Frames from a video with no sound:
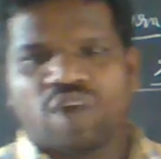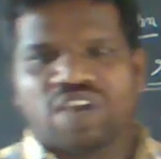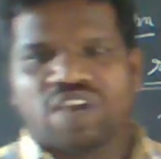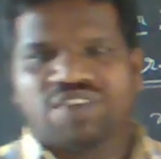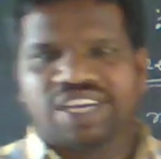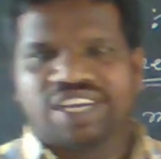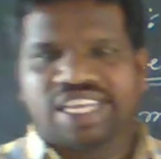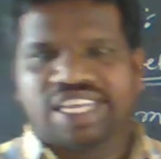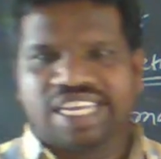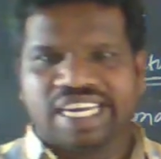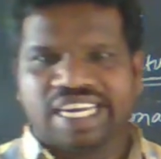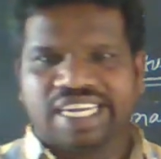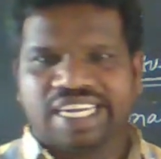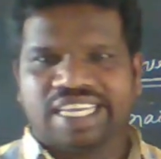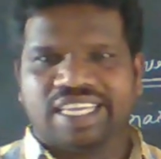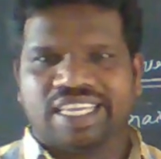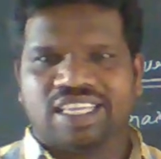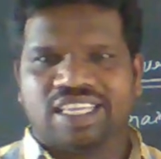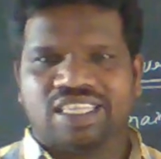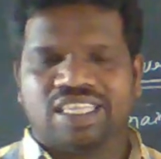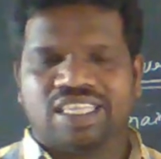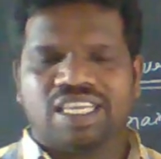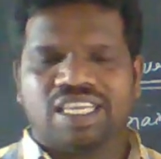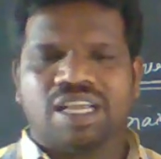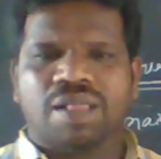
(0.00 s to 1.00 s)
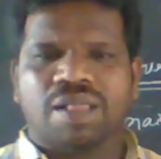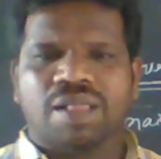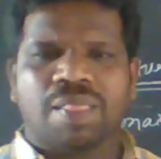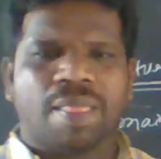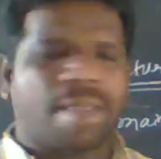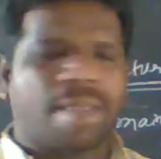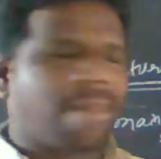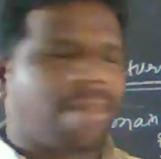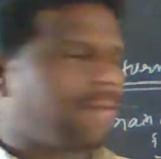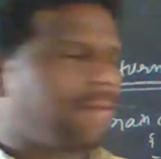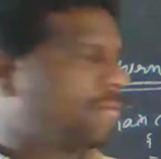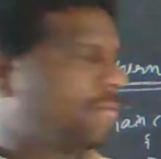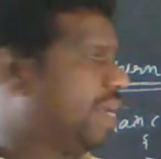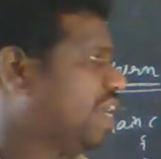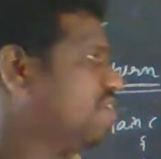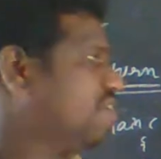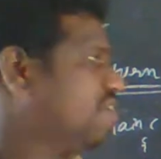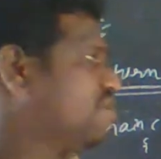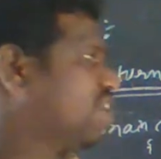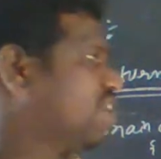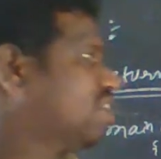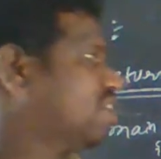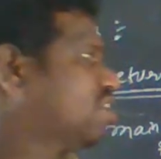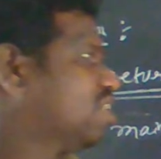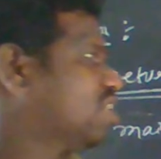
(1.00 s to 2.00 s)
we are creating in the main
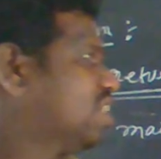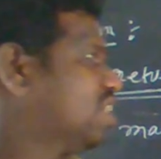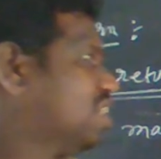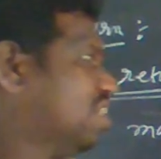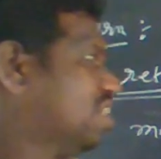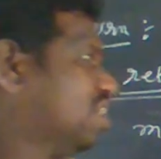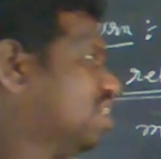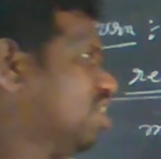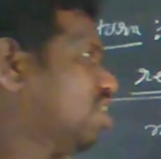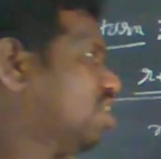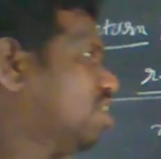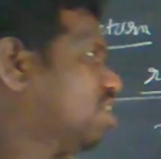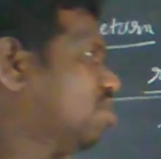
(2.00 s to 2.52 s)
function here.